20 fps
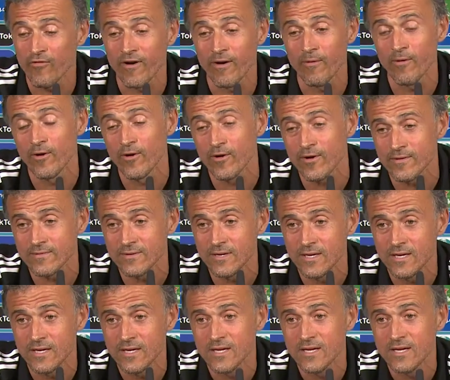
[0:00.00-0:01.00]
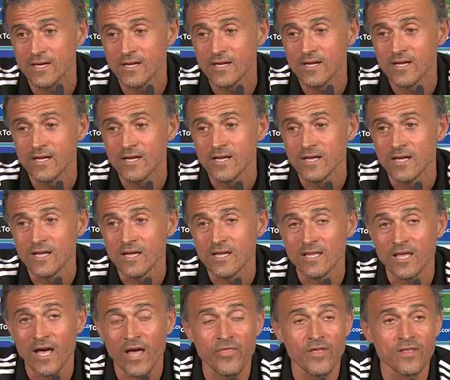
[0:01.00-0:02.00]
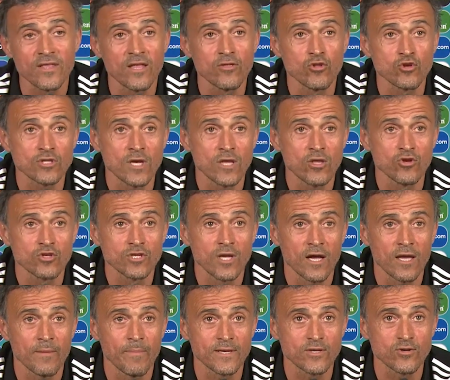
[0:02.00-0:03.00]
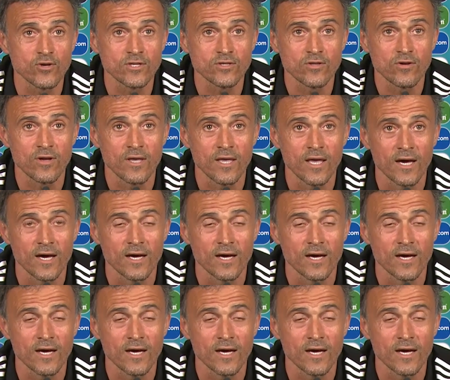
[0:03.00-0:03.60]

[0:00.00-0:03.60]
Do you have a, a, a little bit of unfinished business with Italy?